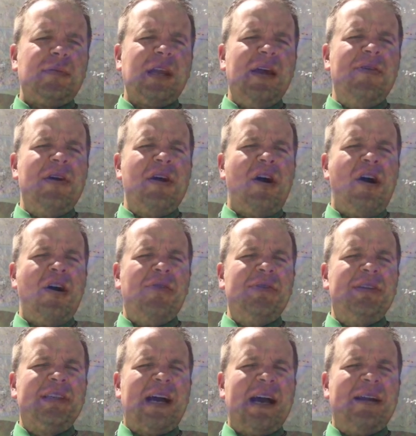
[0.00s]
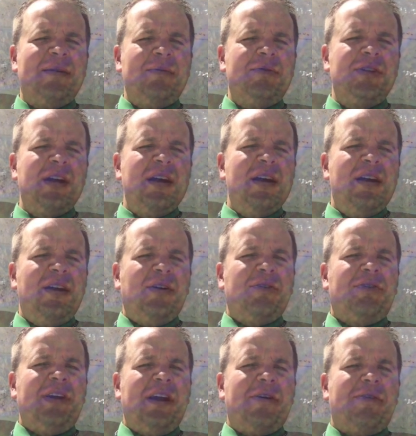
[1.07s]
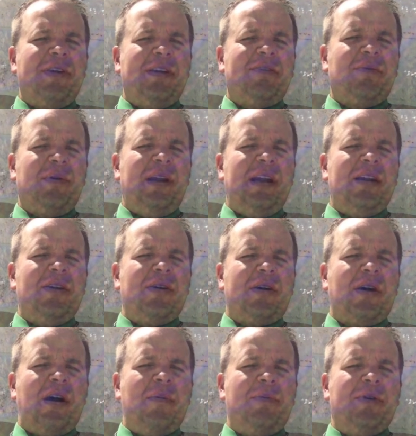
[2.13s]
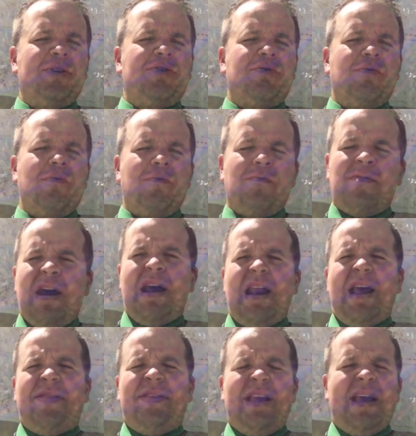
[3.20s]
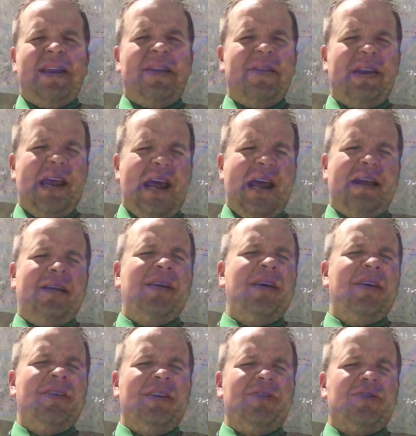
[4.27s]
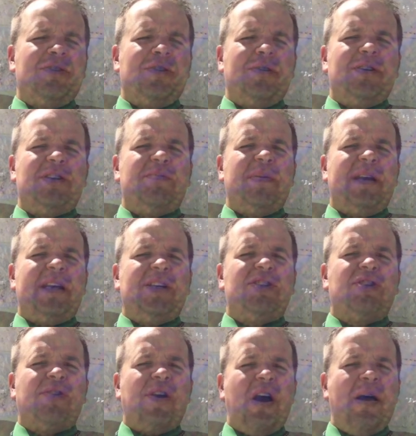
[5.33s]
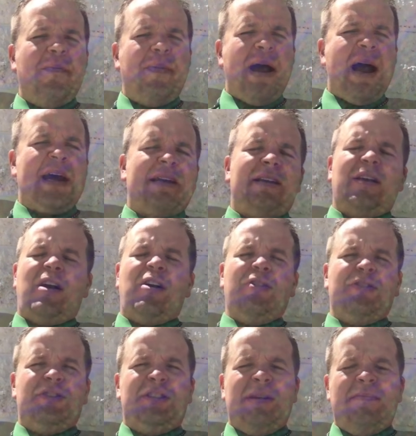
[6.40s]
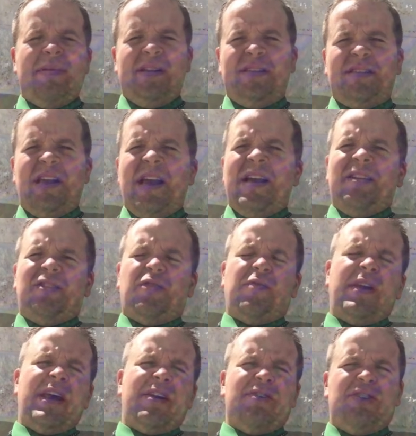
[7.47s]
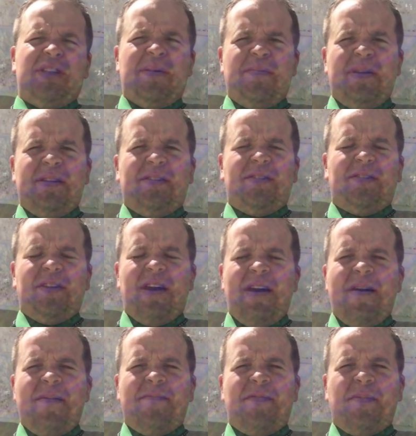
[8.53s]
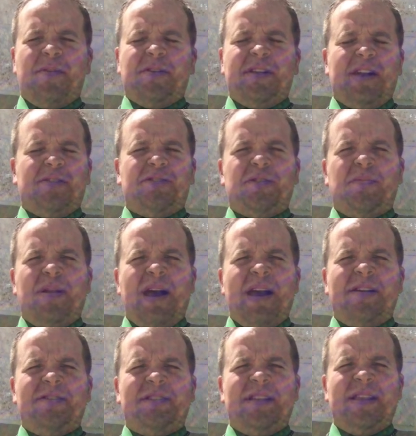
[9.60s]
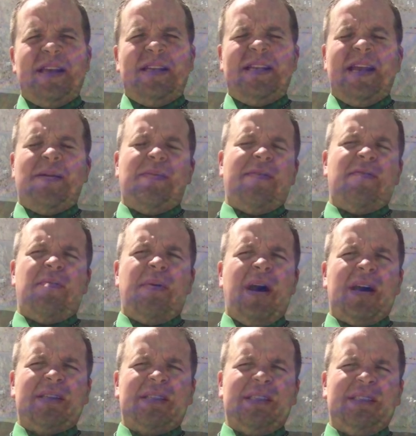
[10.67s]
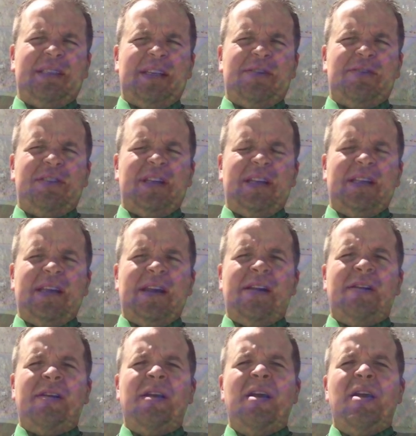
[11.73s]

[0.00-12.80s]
And then all these items you'll see are things that we need to accomplish right at the end of the day. These are just making sure to unpack all the shipments. So if we get our shipments from our dental suppliers in that day, and we have boxes that are sitting there,